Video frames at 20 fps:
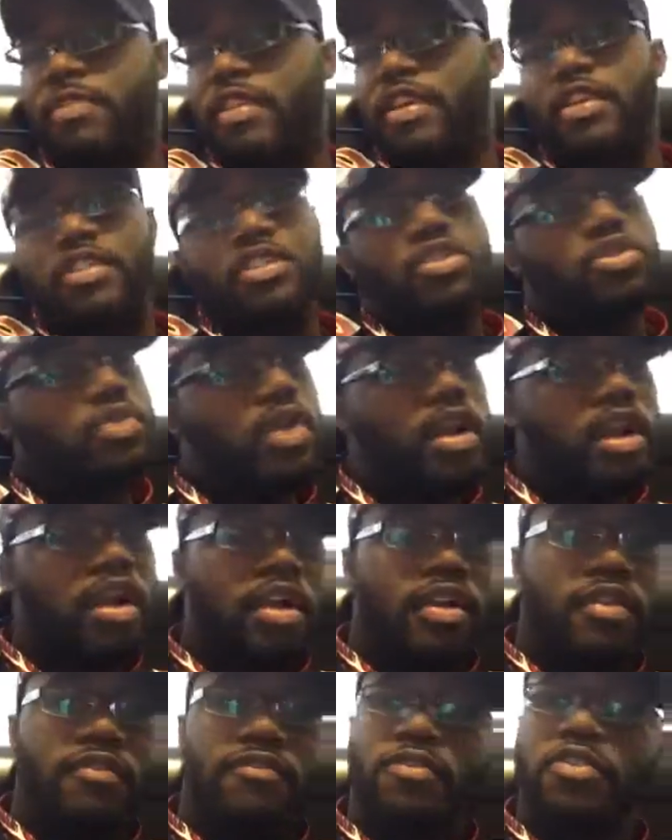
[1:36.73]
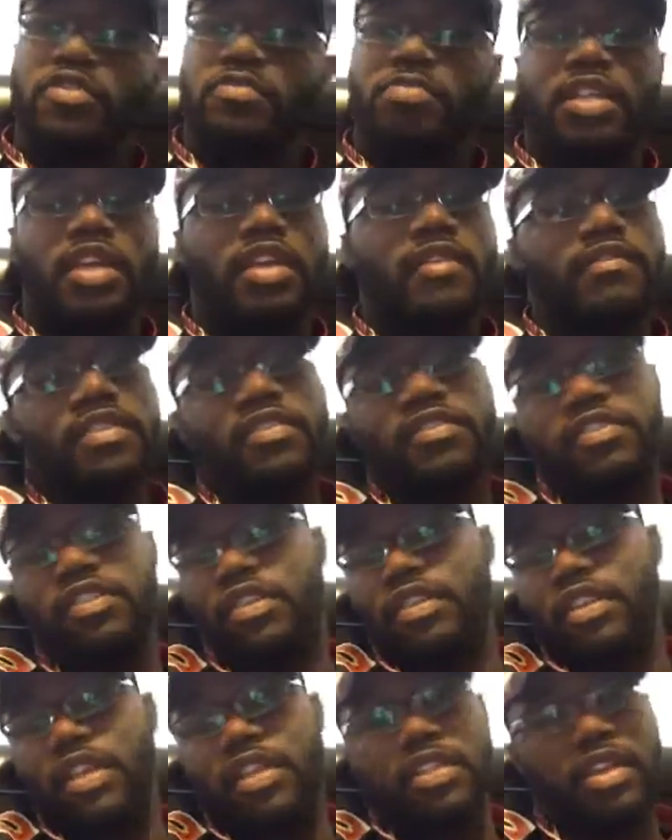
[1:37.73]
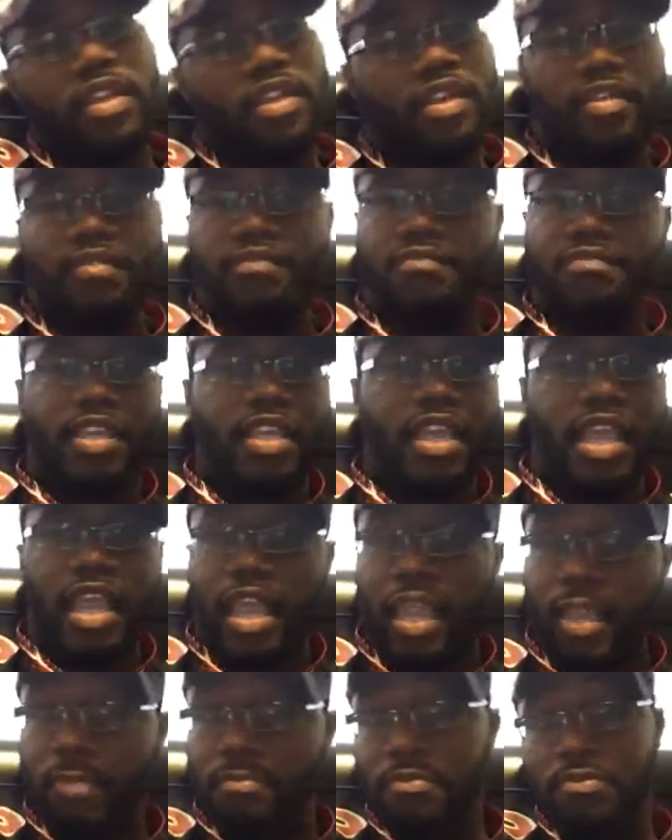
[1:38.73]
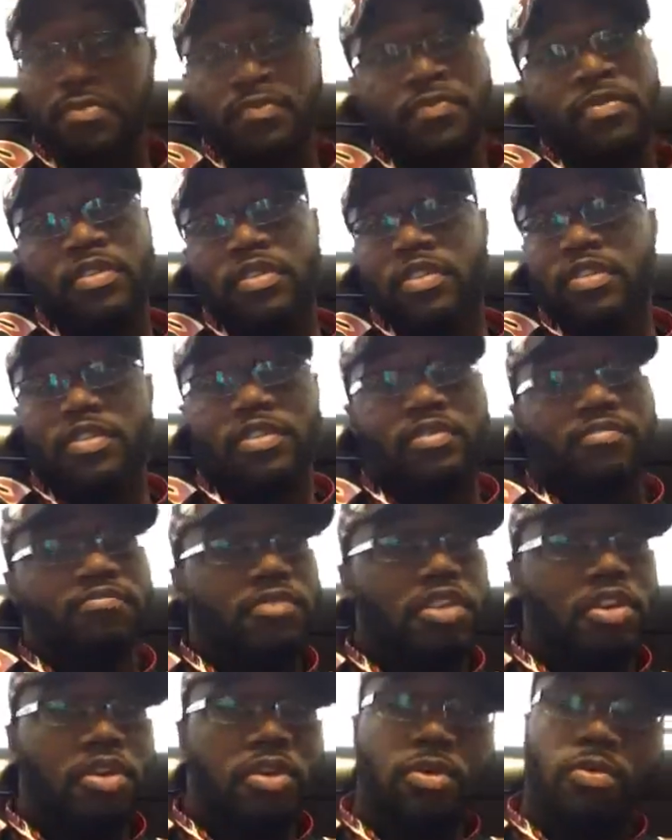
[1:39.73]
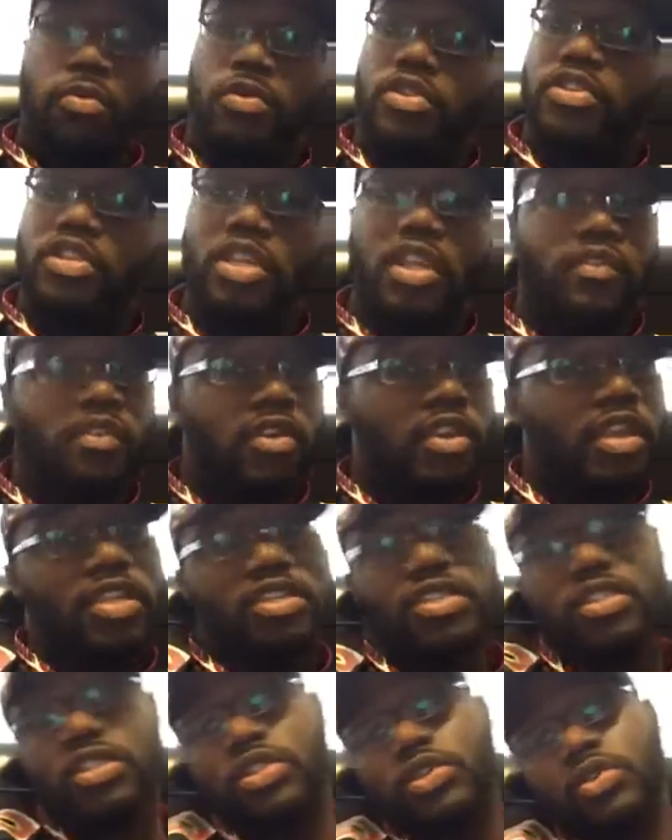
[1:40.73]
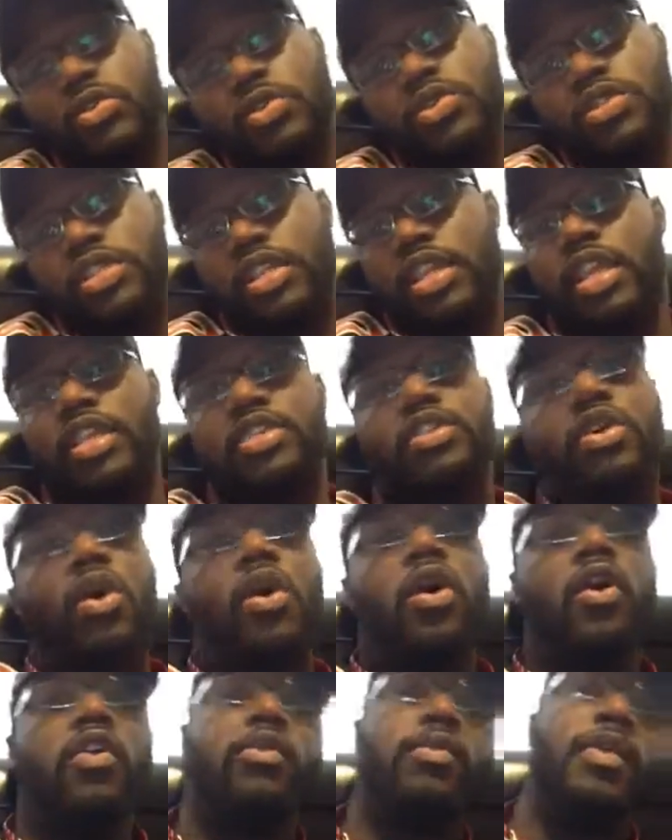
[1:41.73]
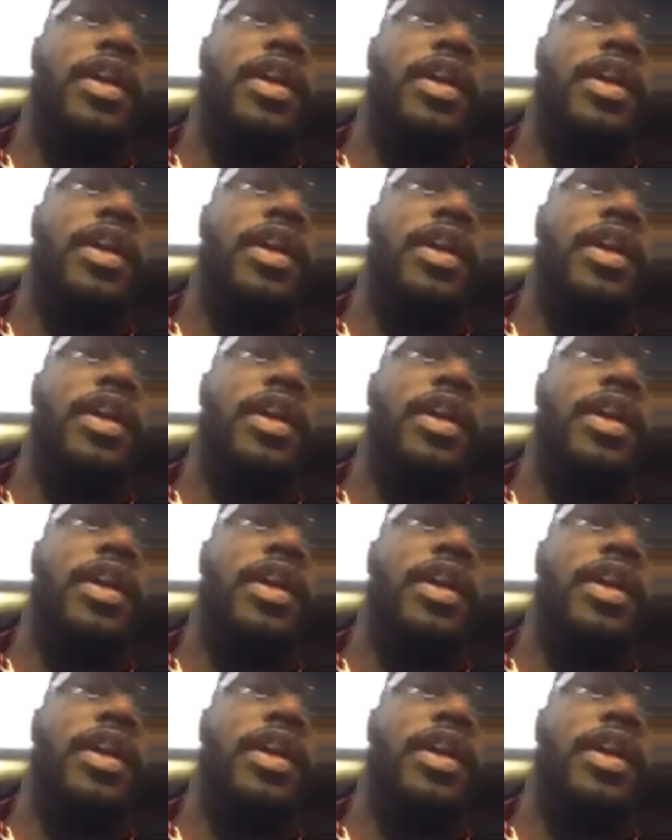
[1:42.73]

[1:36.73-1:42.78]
play of the drive, first play of the game. Your receiver gets loose and gets all the